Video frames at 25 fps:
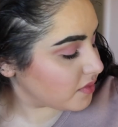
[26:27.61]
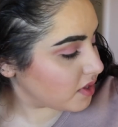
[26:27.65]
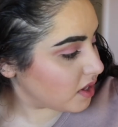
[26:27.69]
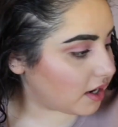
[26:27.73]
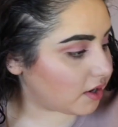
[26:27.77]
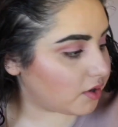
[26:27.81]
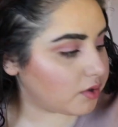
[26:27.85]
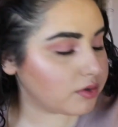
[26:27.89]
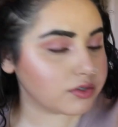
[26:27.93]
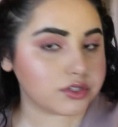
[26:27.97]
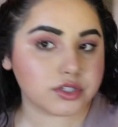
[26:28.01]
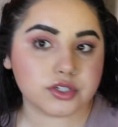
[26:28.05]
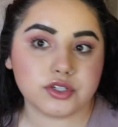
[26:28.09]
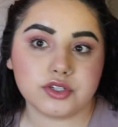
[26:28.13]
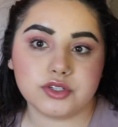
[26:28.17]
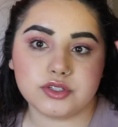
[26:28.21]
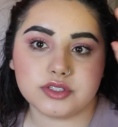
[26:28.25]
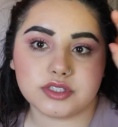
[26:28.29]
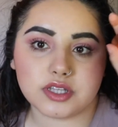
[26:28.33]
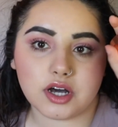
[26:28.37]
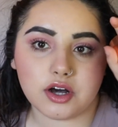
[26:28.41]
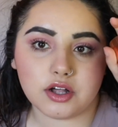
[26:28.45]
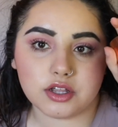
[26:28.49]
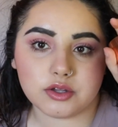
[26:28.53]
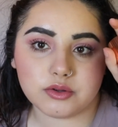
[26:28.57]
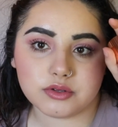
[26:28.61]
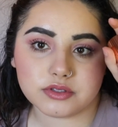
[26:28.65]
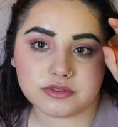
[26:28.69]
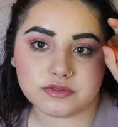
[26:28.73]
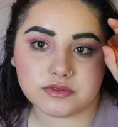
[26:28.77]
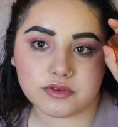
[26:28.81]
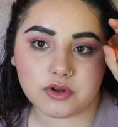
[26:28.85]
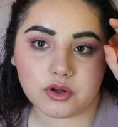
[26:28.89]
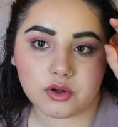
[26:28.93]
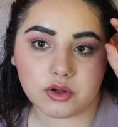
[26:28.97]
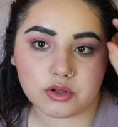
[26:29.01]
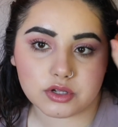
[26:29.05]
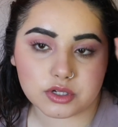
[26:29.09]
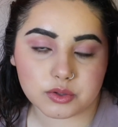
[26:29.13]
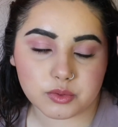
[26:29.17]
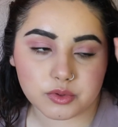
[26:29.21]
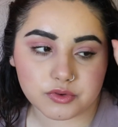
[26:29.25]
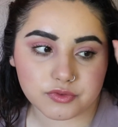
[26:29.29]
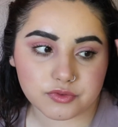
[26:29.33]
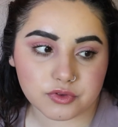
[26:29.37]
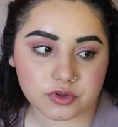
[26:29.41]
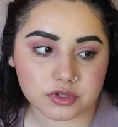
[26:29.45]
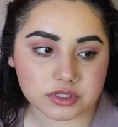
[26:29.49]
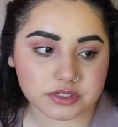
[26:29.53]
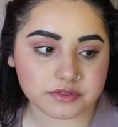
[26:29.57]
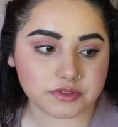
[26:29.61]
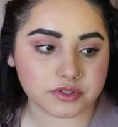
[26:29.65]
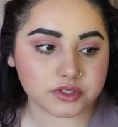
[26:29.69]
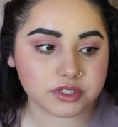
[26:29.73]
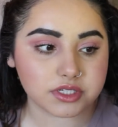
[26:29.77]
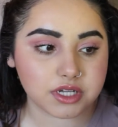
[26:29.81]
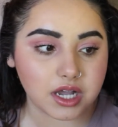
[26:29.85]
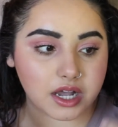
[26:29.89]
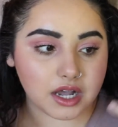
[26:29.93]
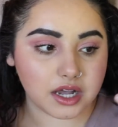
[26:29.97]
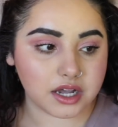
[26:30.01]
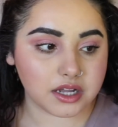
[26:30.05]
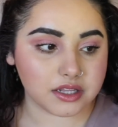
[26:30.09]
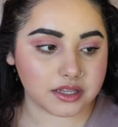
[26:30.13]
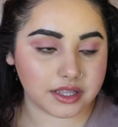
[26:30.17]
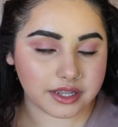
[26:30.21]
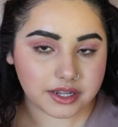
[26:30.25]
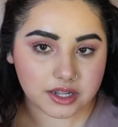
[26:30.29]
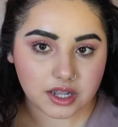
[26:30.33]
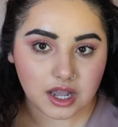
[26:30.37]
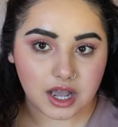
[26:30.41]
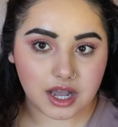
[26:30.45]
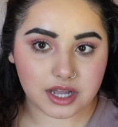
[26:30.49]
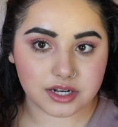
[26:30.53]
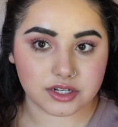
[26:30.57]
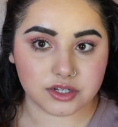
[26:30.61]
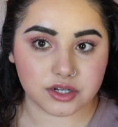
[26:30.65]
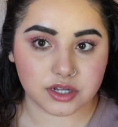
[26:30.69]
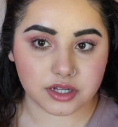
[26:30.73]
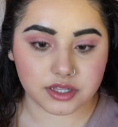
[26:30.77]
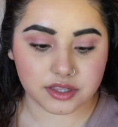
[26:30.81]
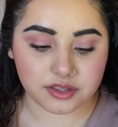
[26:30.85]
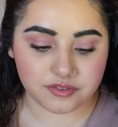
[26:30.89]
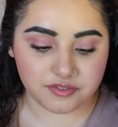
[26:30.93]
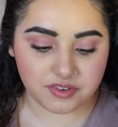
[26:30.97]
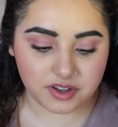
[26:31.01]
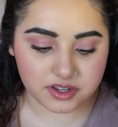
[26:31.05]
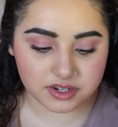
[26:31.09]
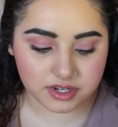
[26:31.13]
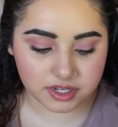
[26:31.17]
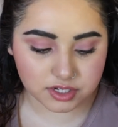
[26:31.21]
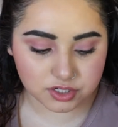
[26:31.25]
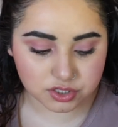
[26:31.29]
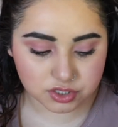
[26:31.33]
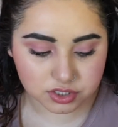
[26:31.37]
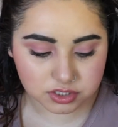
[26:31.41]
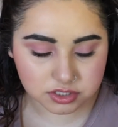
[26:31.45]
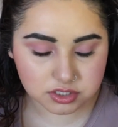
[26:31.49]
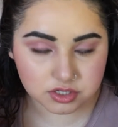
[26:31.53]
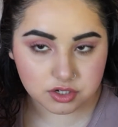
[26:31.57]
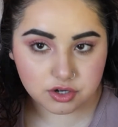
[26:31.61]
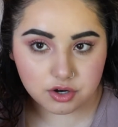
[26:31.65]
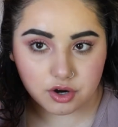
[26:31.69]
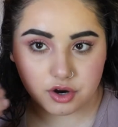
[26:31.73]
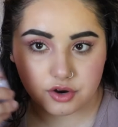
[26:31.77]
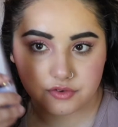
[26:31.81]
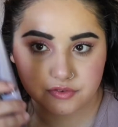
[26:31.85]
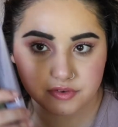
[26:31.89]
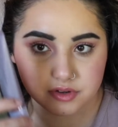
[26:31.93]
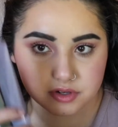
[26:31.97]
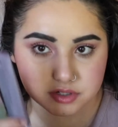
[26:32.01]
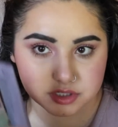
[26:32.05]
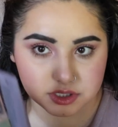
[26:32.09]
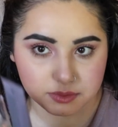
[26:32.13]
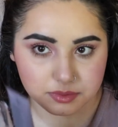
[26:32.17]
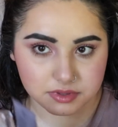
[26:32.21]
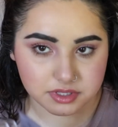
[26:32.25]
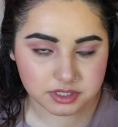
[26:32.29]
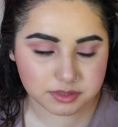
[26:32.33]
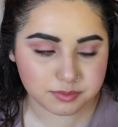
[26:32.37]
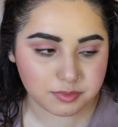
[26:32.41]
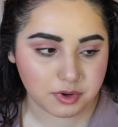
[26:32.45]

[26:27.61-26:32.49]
I also used the Hollywood Flawless Filter like under the foundation, so over on top of this